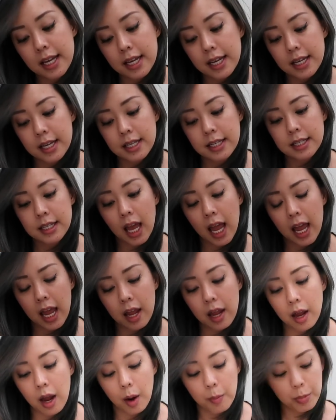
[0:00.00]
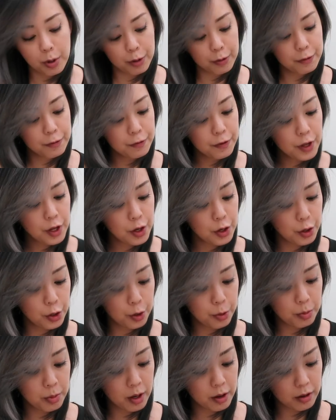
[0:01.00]
is a
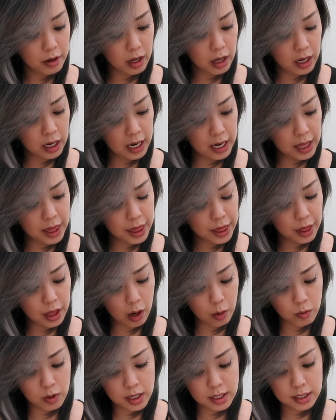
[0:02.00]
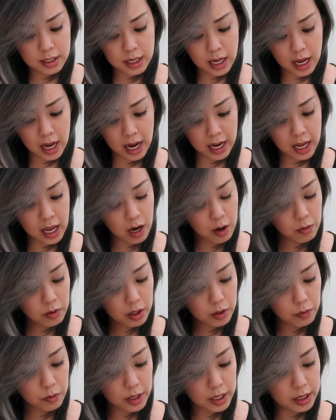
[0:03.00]
perfume, and I I want to say, I can't
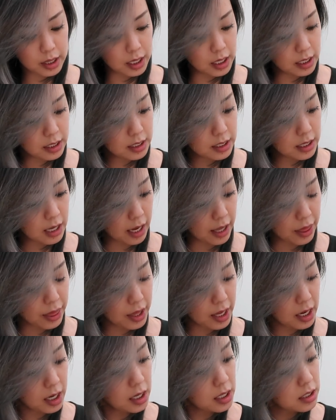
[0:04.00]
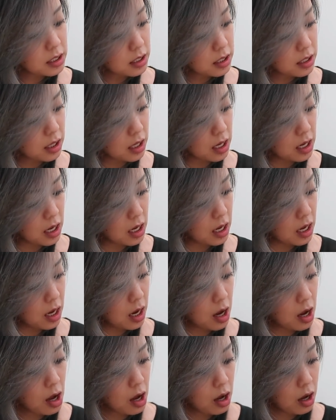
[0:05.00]
really read this. I think it's
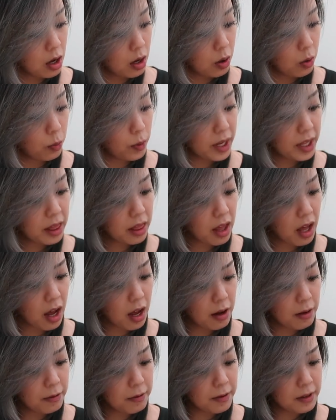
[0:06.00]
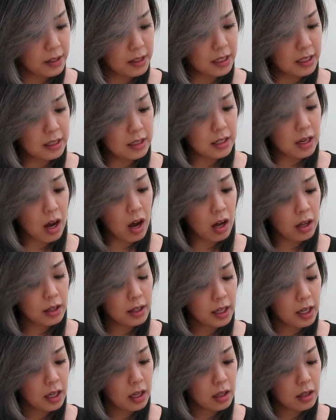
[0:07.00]
the With Love
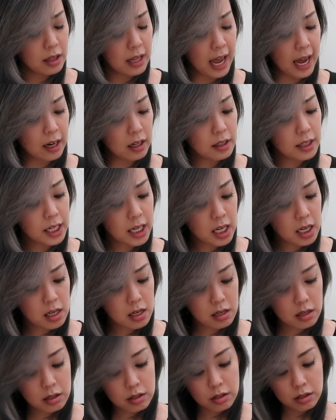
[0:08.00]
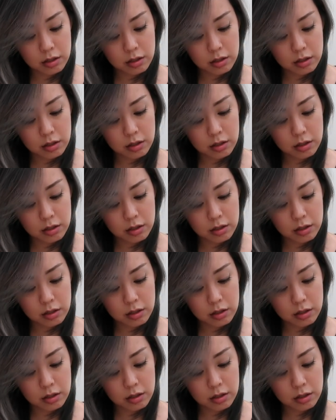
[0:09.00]
Natalie Natalie.